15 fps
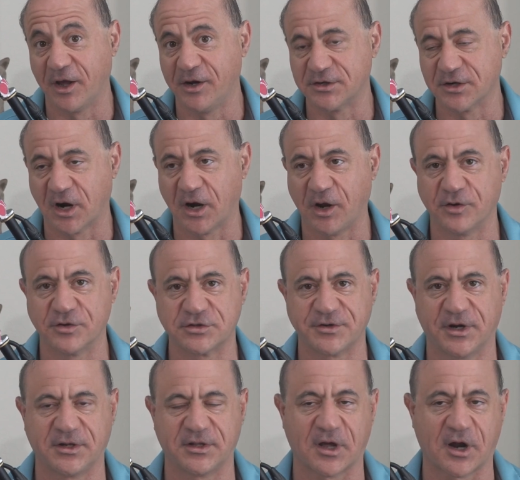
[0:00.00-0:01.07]
H R, and go
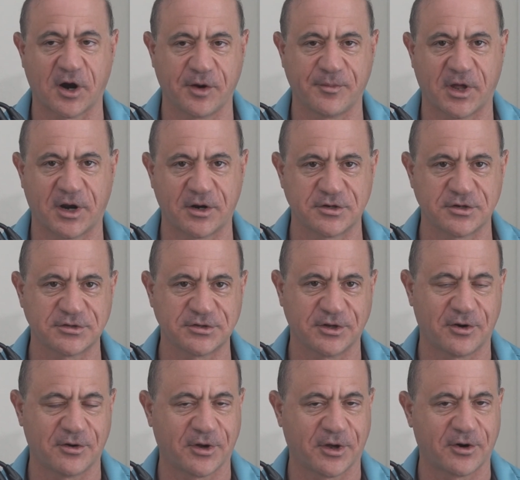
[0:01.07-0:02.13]
straight to the hiring manager so
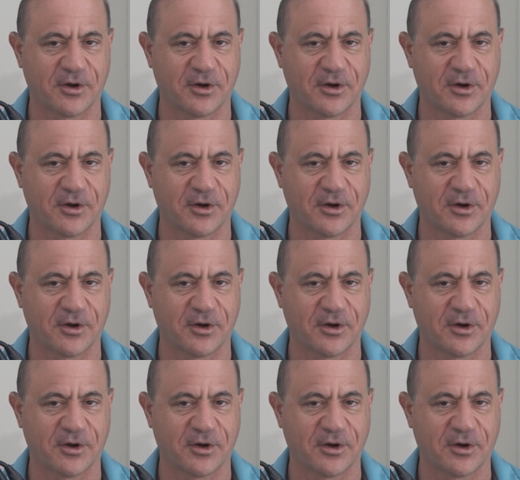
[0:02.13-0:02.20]
you don't